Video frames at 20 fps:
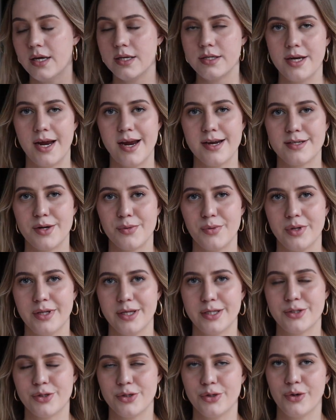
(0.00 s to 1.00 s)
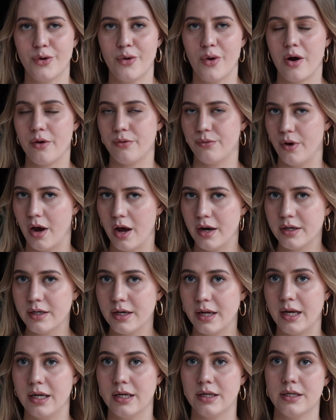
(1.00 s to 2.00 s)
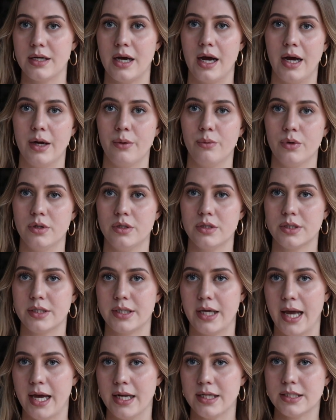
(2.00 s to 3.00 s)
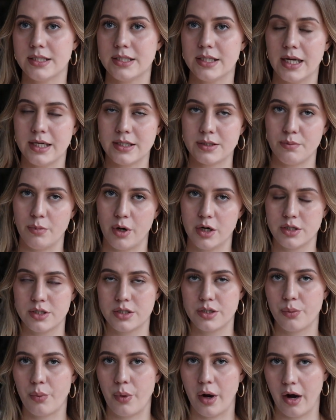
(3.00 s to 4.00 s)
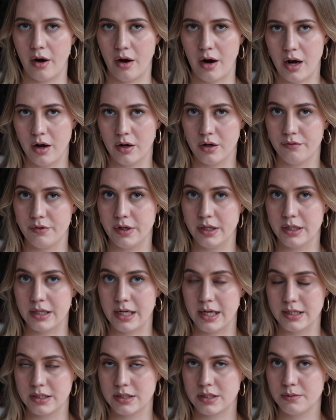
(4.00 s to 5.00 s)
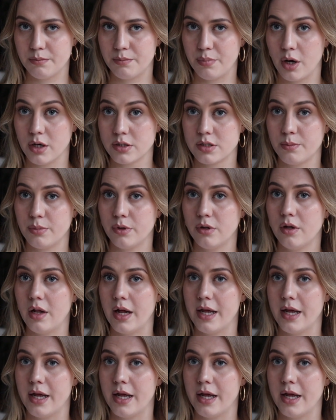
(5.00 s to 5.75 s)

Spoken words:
chance I'm willing to run, and I will get as much wear out of it as possible,